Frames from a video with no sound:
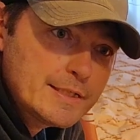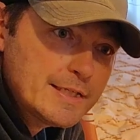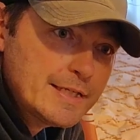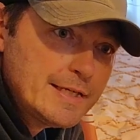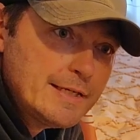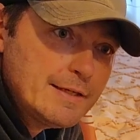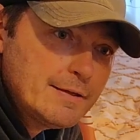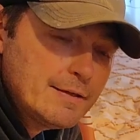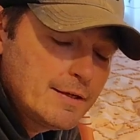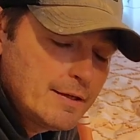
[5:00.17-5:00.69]
into
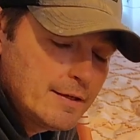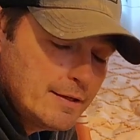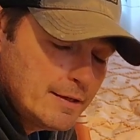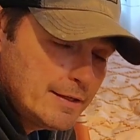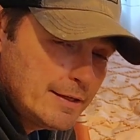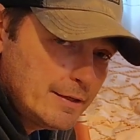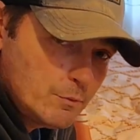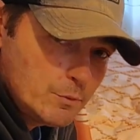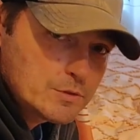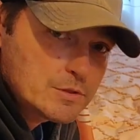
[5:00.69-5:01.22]
it,
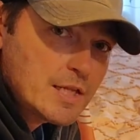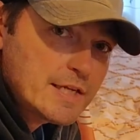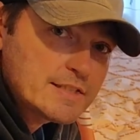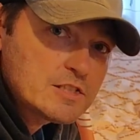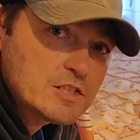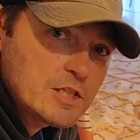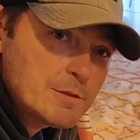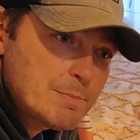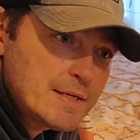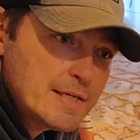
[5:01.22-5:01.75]
it was like
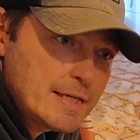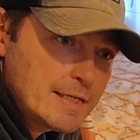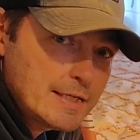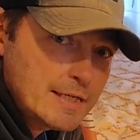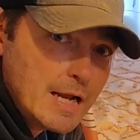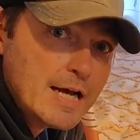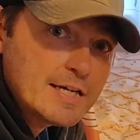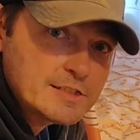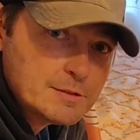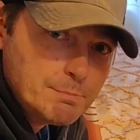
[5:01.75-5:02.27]
sleeping in an
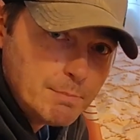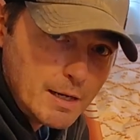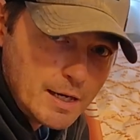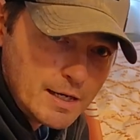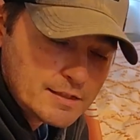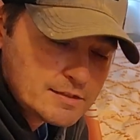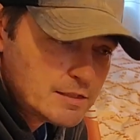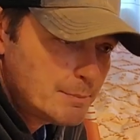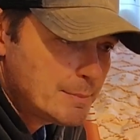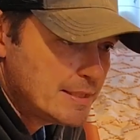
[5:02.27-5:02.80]
ice
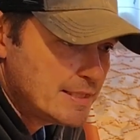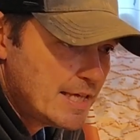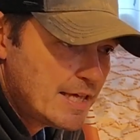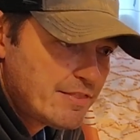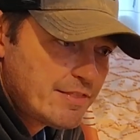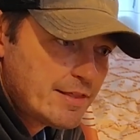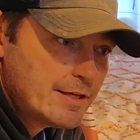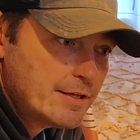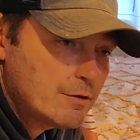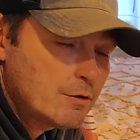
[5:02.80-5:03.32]
box. I mean,
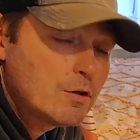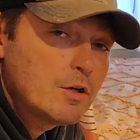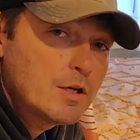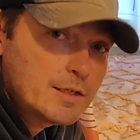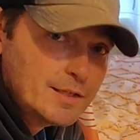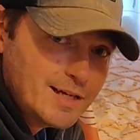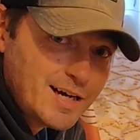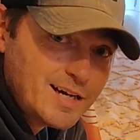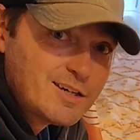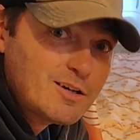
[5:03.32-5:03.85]
that thing
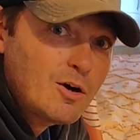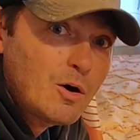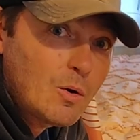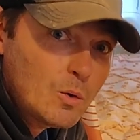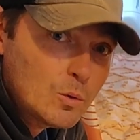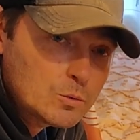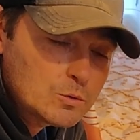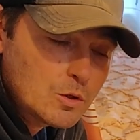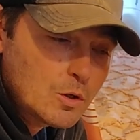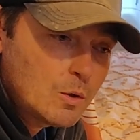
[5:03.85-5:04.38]
got
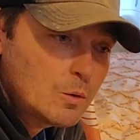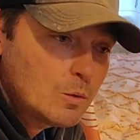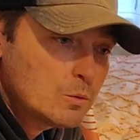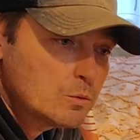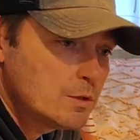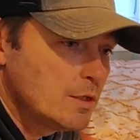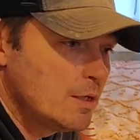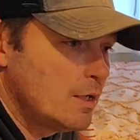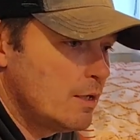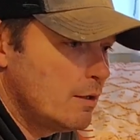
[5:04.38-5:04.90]

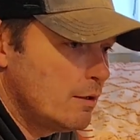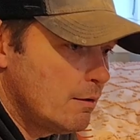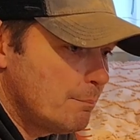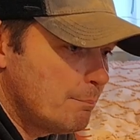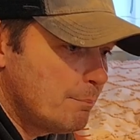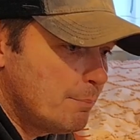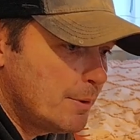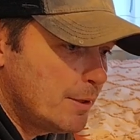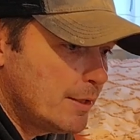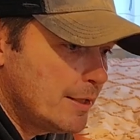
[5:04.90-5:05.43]
cold.
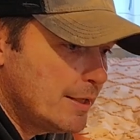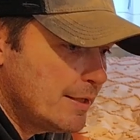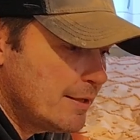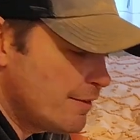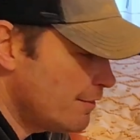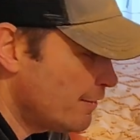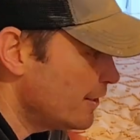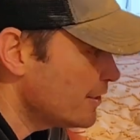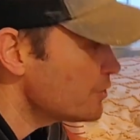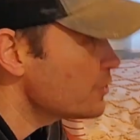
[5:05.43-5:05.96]
But
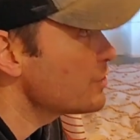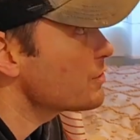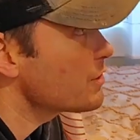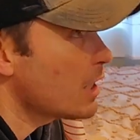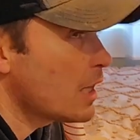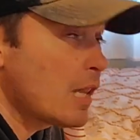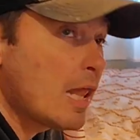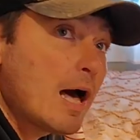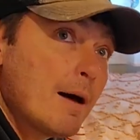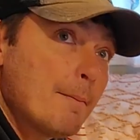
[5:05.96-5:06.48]
this is a
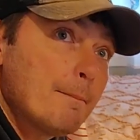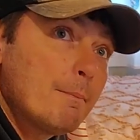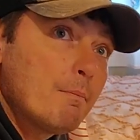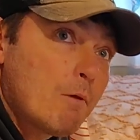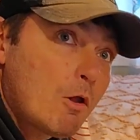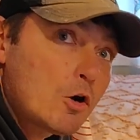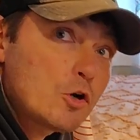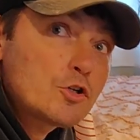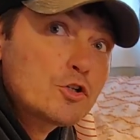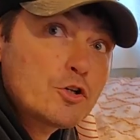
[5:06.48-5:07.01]
lot
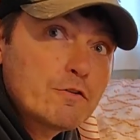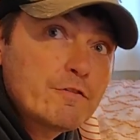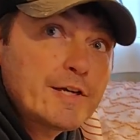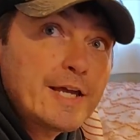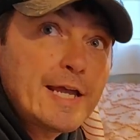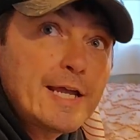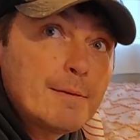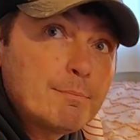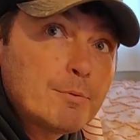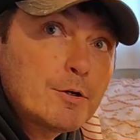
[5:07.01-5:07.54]
larger of a
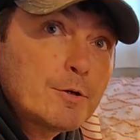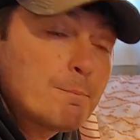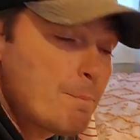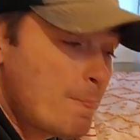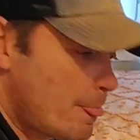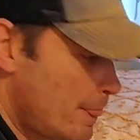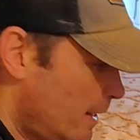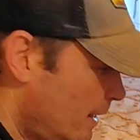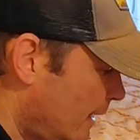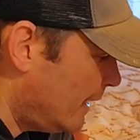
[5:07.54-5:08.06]
camper,
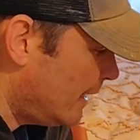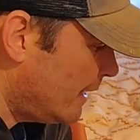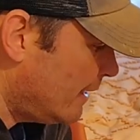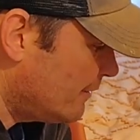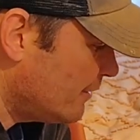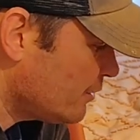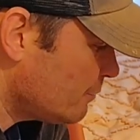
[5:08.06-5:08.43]
and